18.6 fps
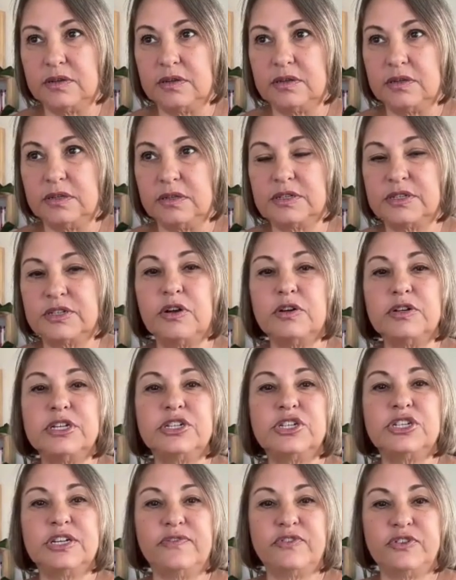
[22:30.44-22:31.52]
start to
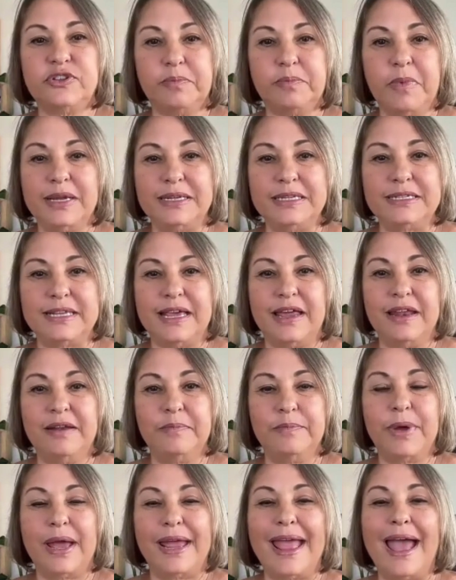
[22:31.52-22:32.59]
shift your mindset
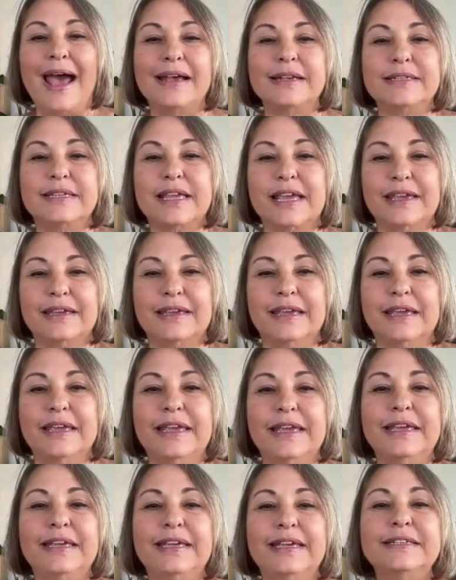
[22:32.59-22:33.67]
by asking,
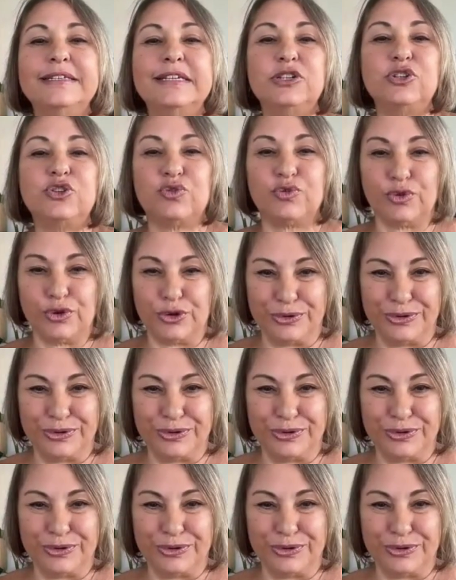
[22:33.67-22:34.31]
is it true?